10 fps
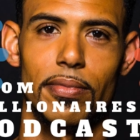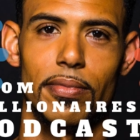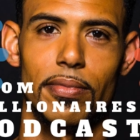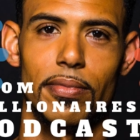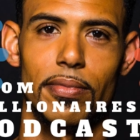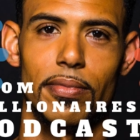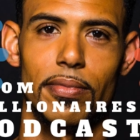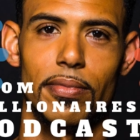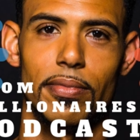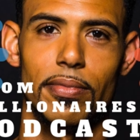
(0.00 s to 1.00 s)

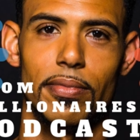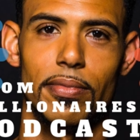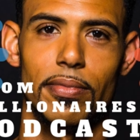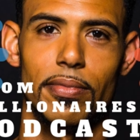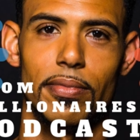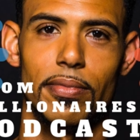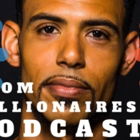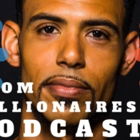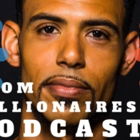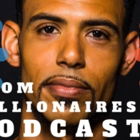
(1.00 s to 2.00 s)

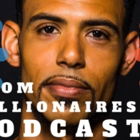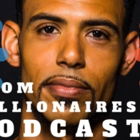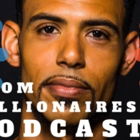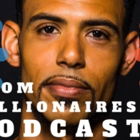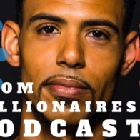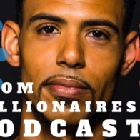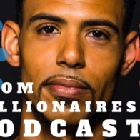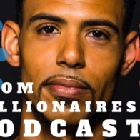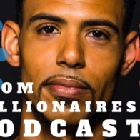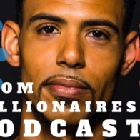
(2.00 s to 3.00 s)

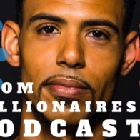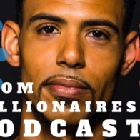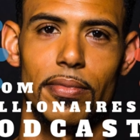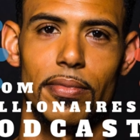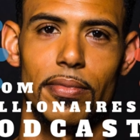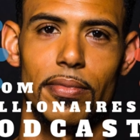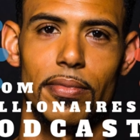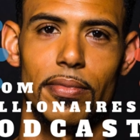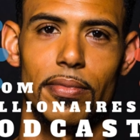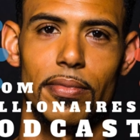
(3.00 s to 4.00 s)

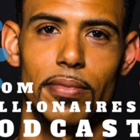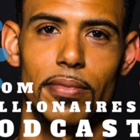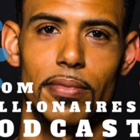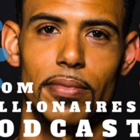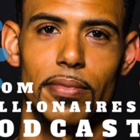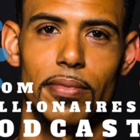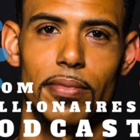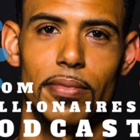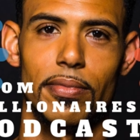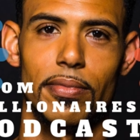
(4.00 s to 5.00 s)

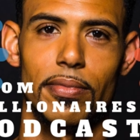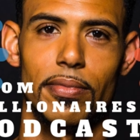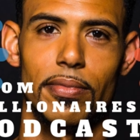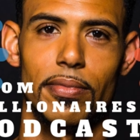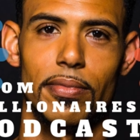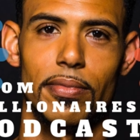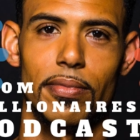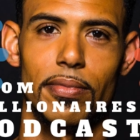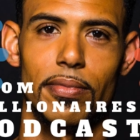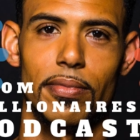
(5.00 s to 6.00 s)

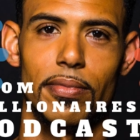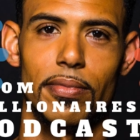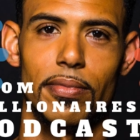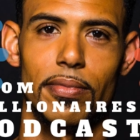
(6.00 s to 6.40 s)
The face doesn't move, so there is nothing to read.